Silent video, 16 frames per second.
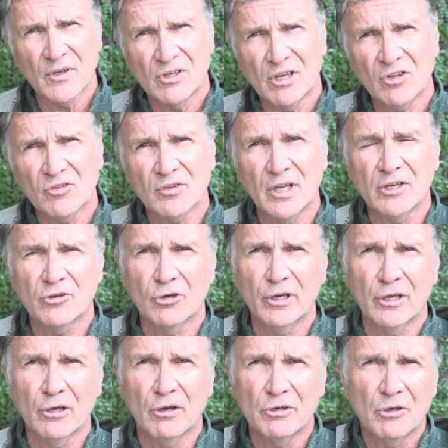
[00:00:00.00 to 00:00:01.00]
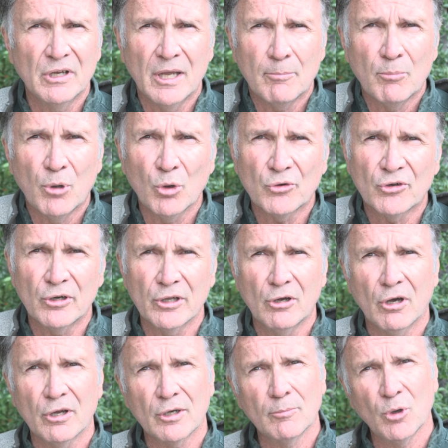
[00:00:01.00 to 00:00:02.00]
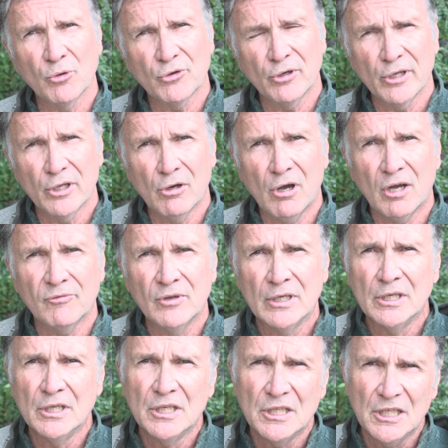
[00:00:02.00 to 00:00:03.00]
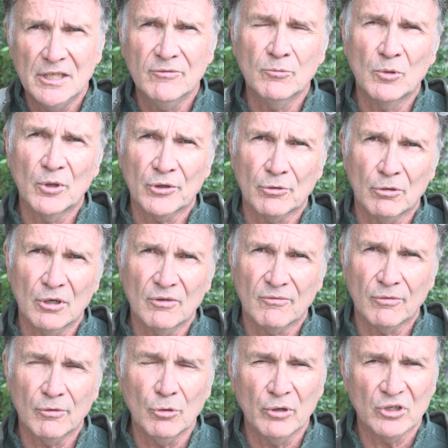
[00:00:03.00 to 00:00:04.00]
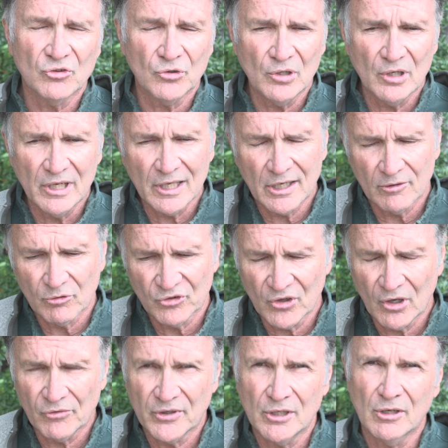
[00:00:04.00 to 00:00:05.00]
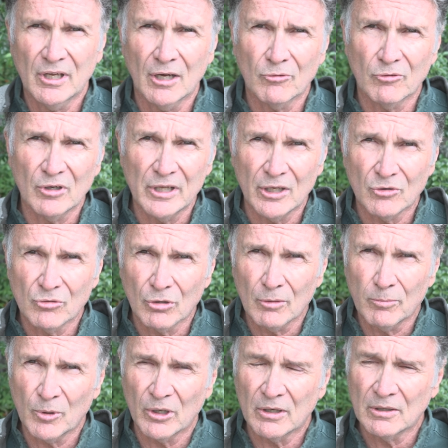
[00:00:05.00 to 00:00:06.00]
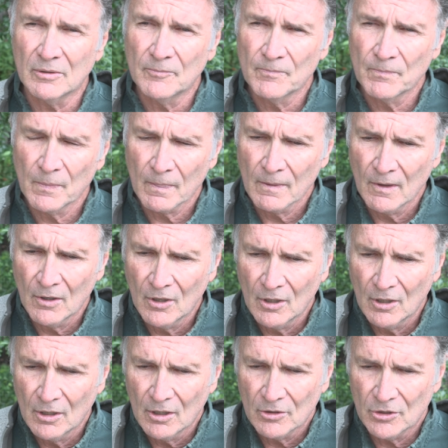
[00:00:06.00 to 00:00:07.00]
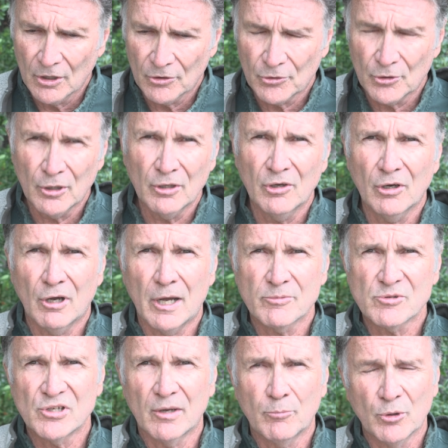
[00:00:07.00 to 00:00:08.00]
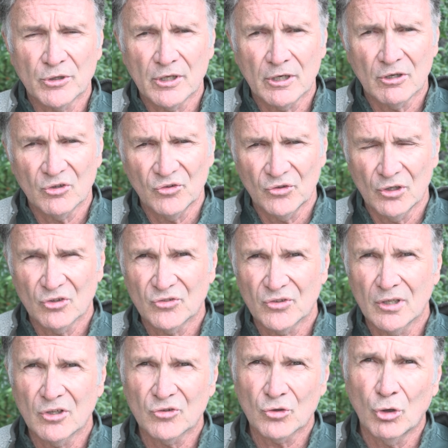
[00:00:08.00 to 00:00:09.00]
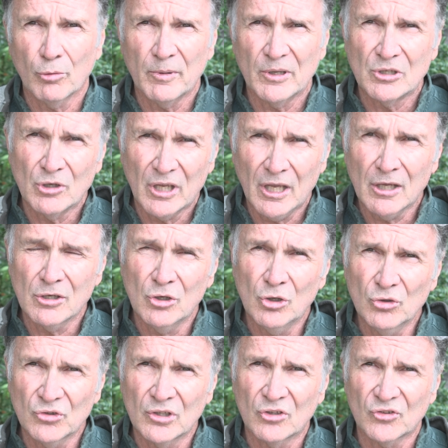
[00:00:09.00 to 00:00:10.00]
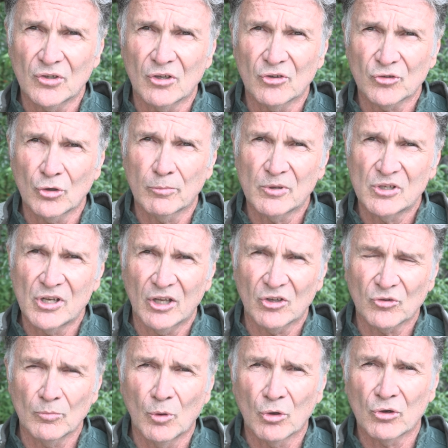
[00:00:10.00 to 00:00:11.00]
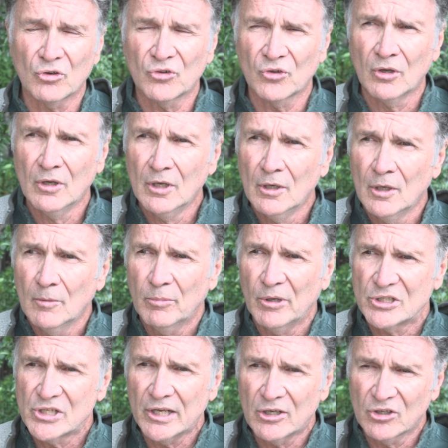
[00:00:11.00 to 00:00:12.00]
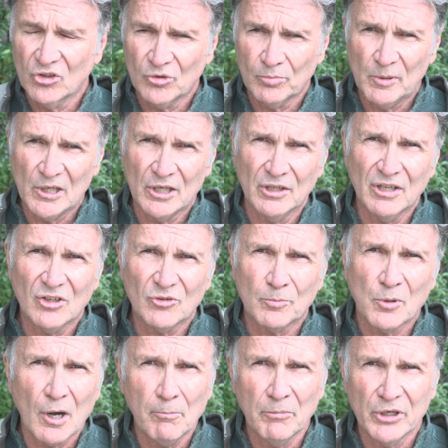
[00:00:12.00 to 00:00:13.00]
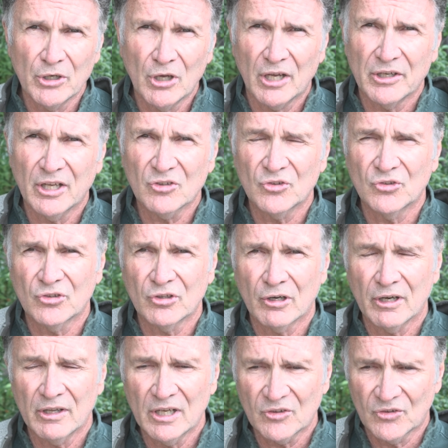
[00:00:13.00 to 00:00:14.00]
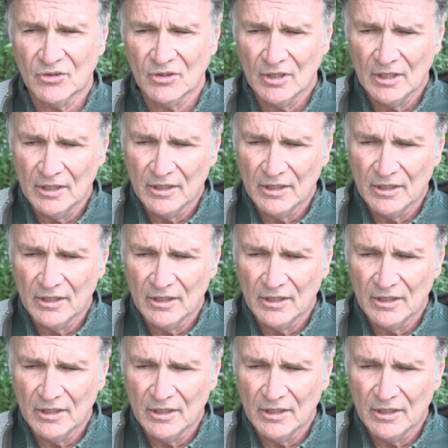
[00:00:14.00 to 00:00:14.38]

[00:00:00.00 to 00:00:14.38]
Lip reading: the test light turning on, you can get both turning on or both turning off, even with current flowing. So you get a result that you can't really interpret. The third option I put there is the oscilloscope, and you can use an oscilloscope to test motors, but generally speaking, that's probably not necessary. That's